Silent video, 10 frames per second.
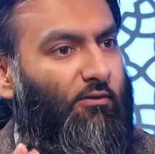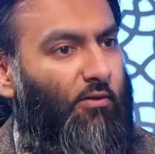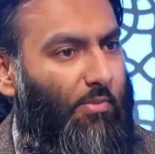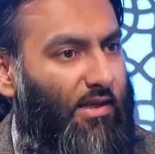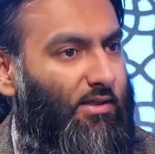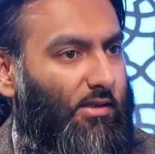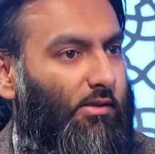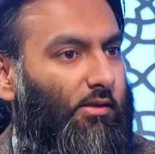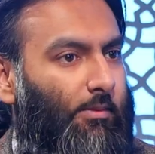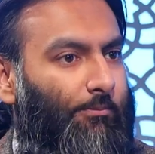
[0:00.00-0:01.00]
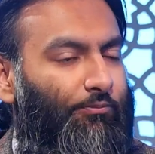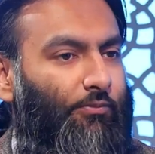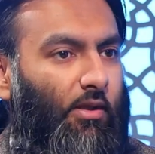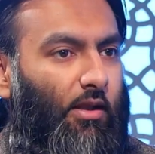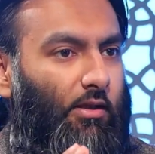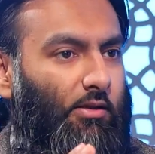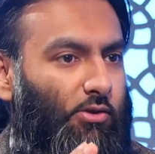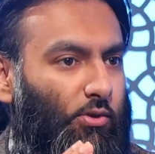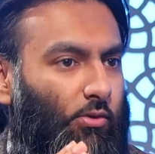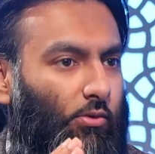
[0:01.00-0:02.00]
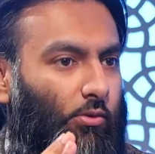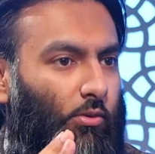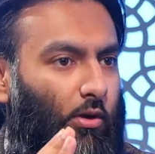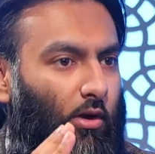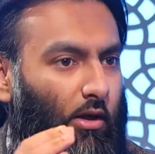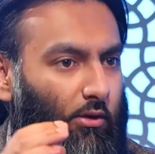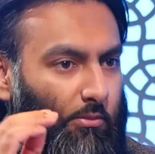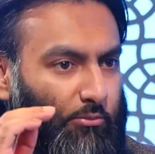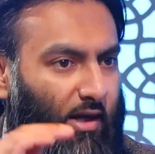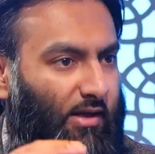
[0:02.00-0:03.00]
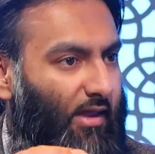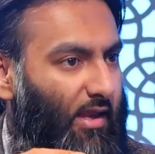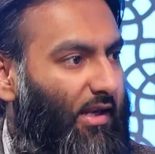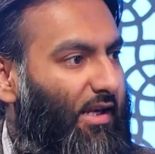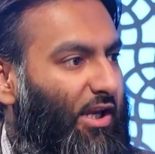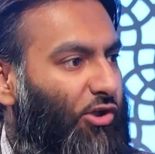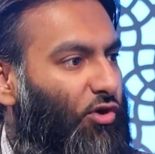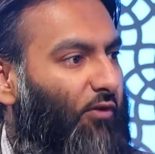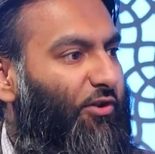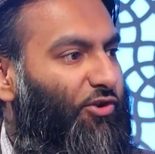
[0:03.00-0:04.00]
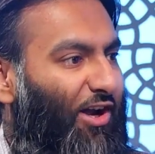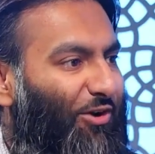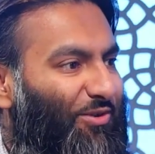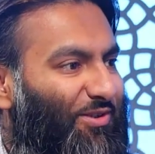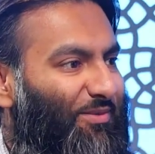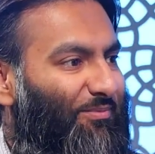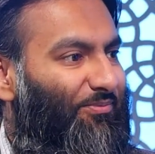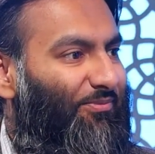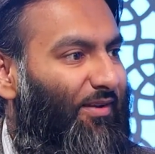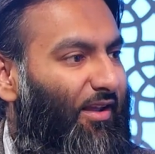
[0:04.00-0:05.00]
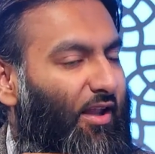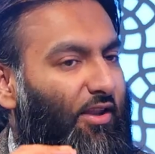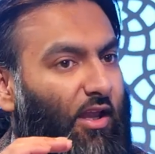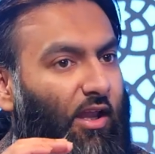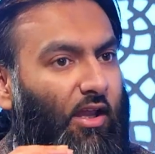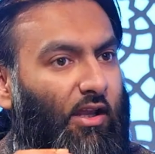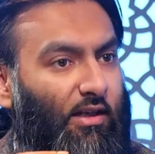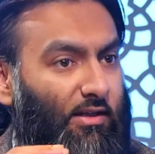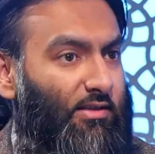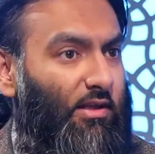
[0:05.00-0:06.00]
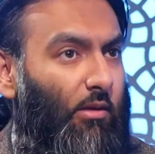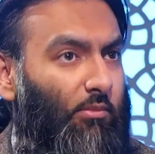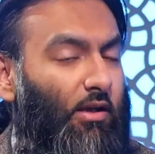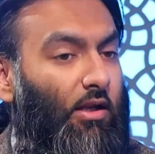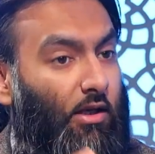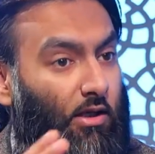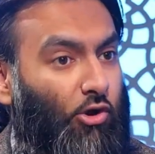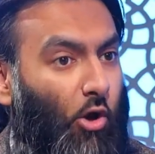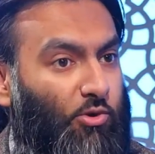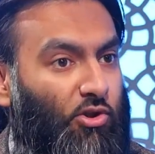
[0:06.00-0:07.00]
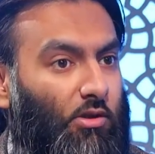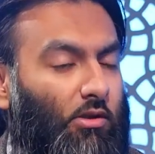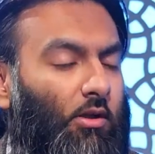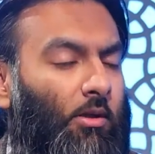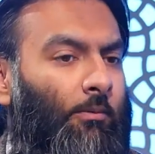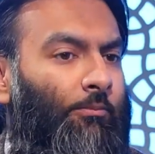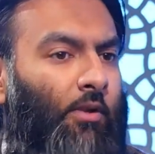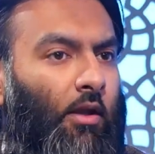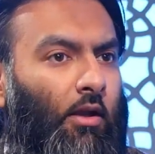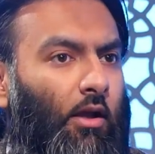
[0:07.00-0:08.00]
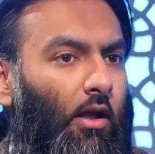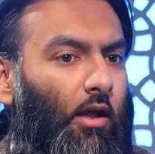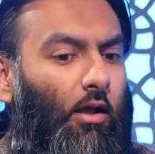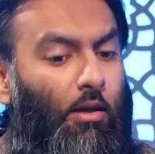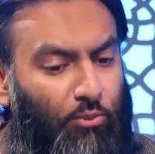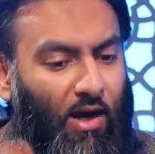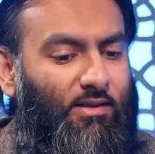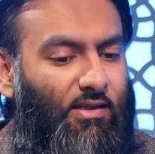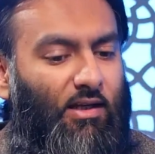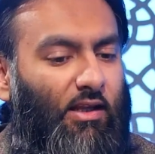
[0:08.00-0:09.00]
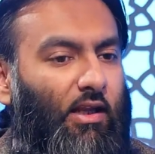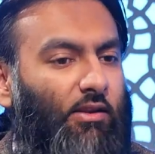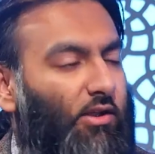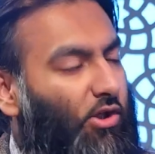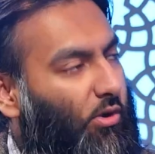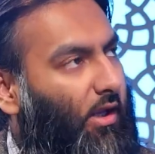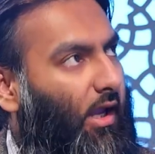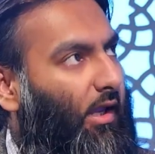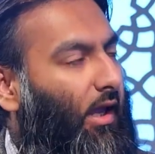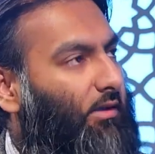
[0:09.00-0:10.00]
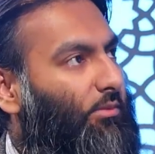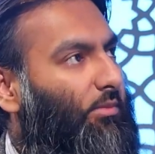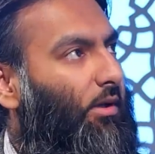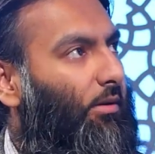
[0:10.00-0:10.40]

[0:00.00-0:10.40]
forbidden to break that lineage of the child in Islam, in adoption, practically in the UK, Adam,